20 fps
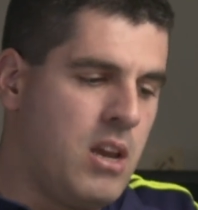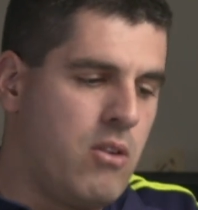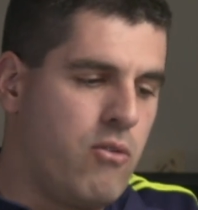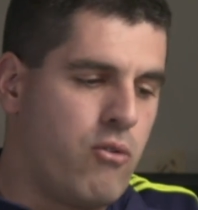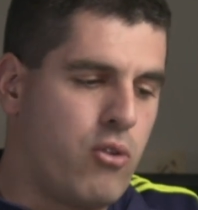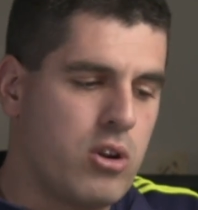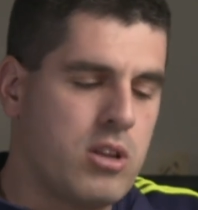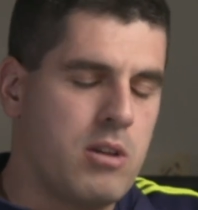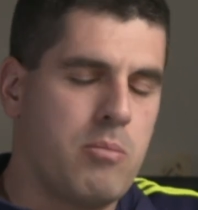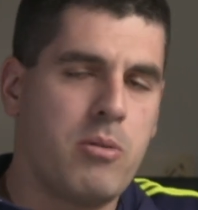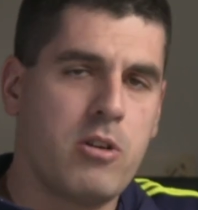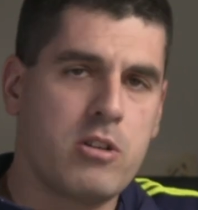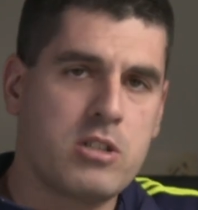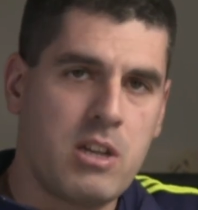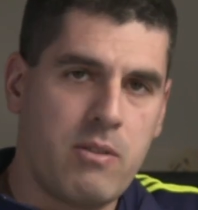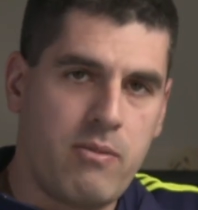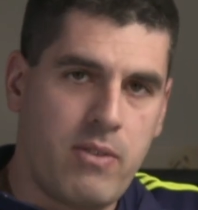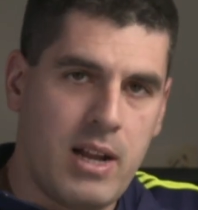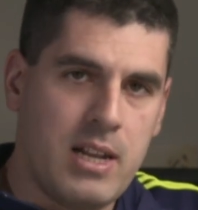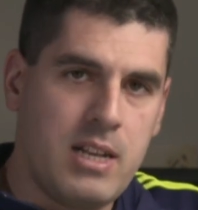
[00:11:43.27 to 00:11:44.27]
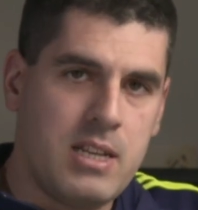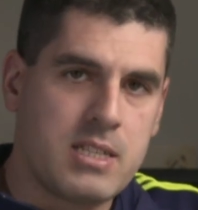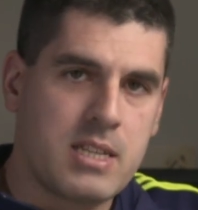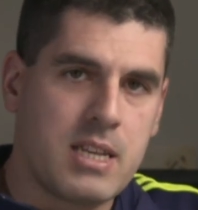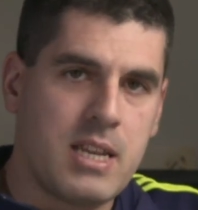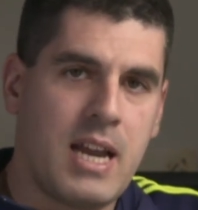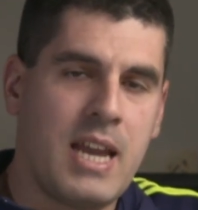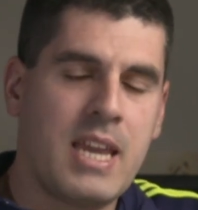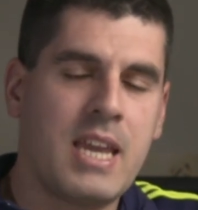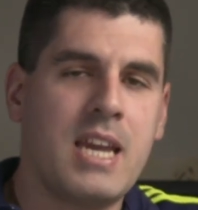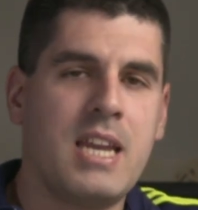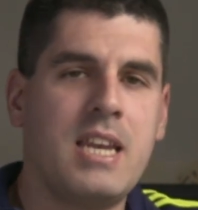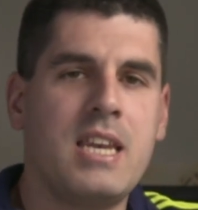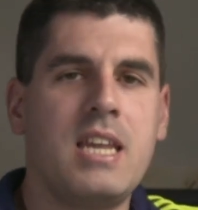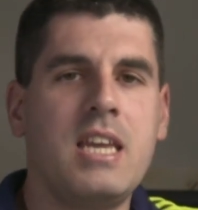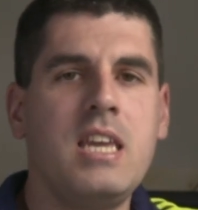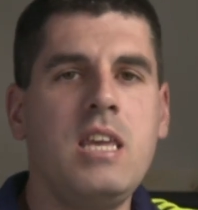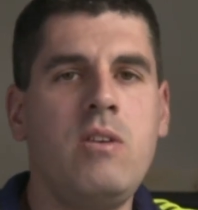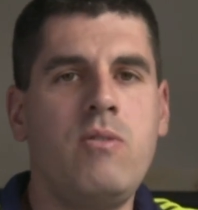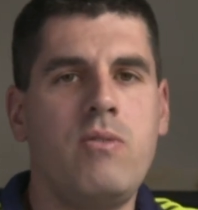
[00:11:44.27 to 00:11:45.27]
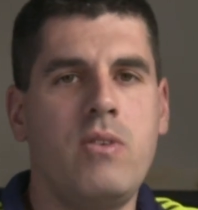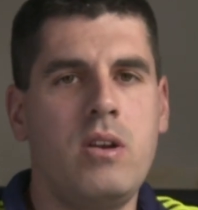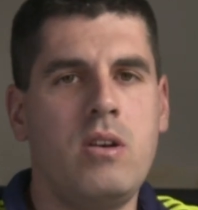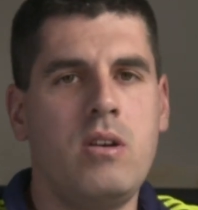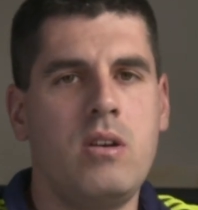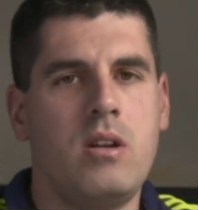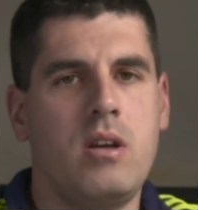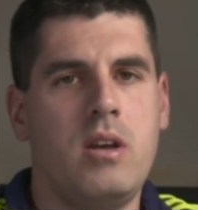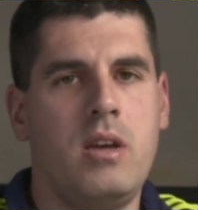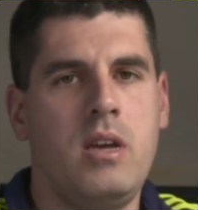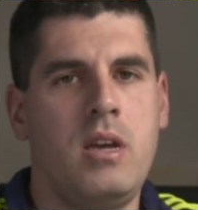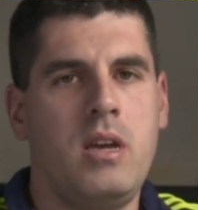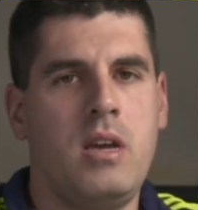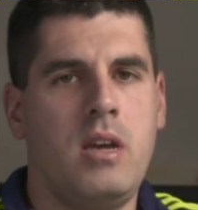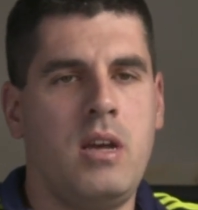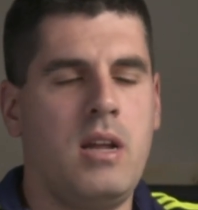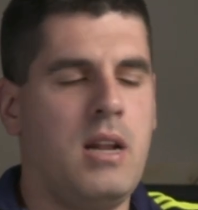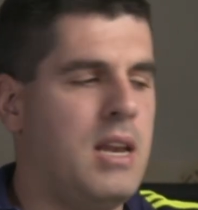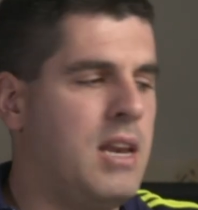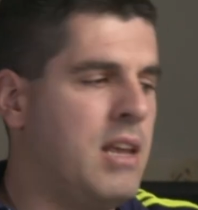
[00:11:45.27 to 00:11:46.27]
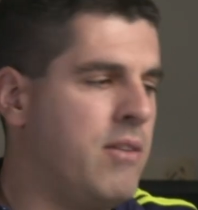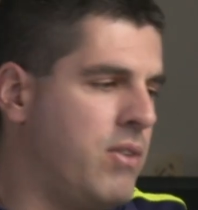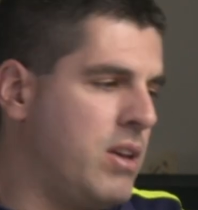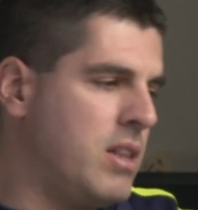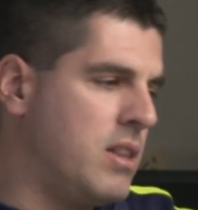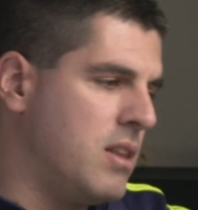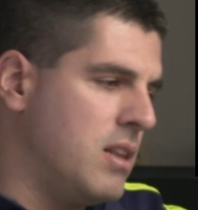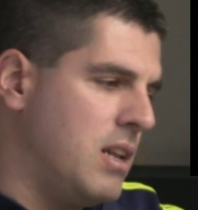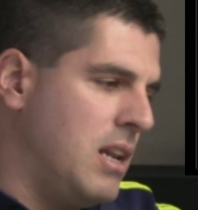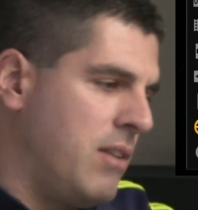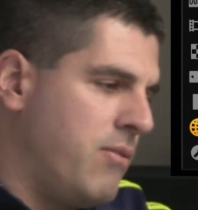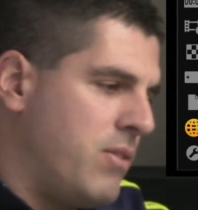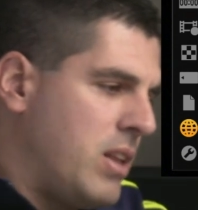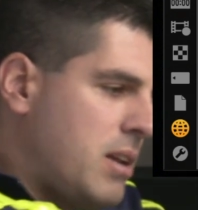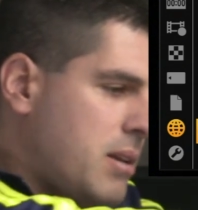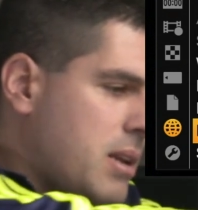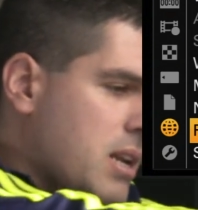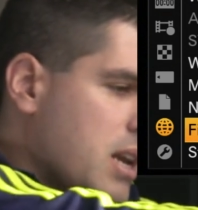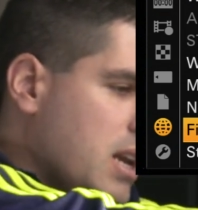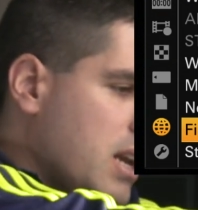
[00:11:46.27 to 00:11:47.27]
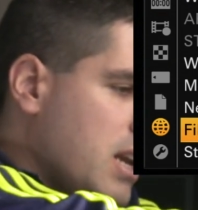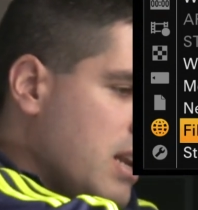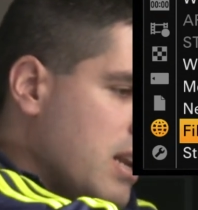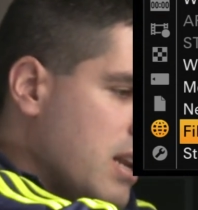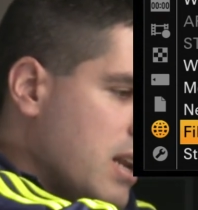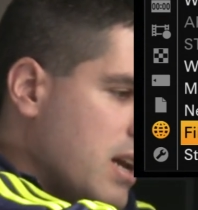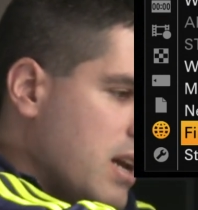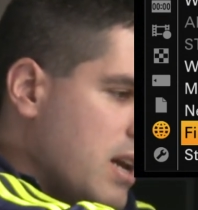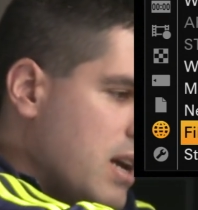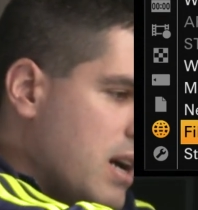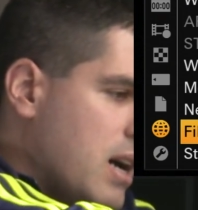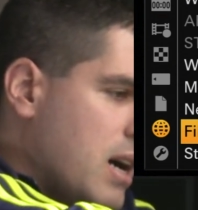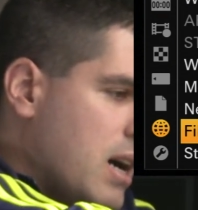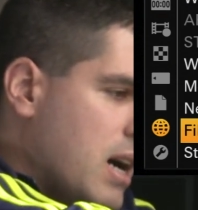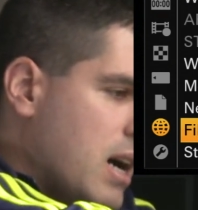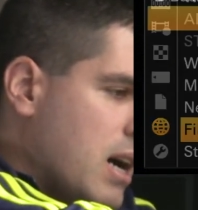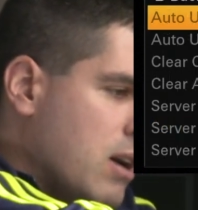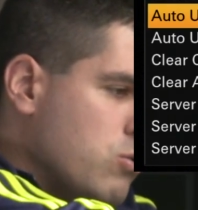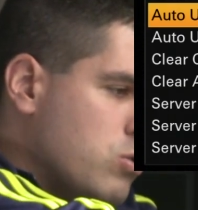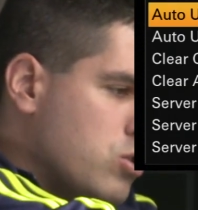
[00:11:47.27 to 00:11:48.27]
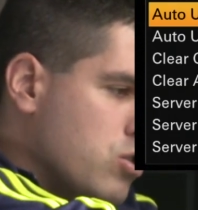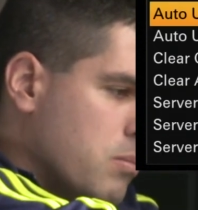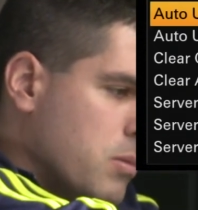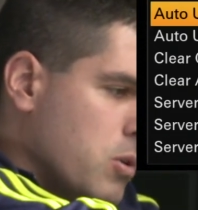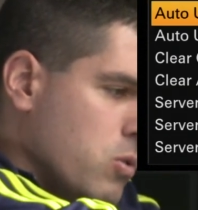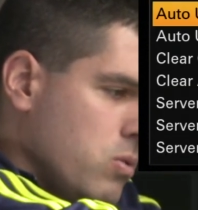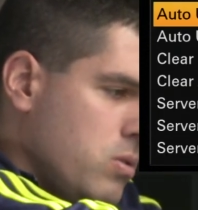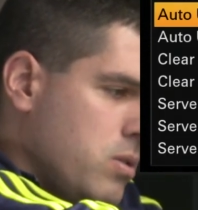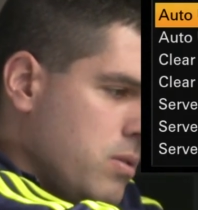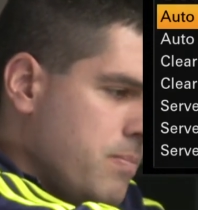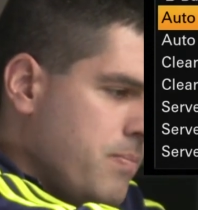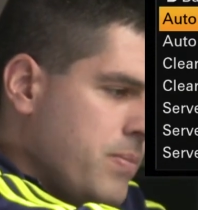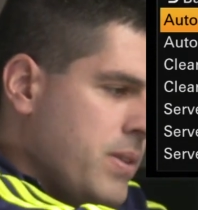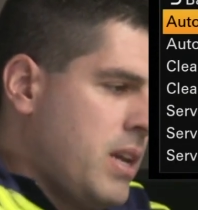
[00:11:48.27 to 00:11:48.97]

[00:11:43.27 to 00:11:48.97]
For the proxy files, I can even leave them in auto mode.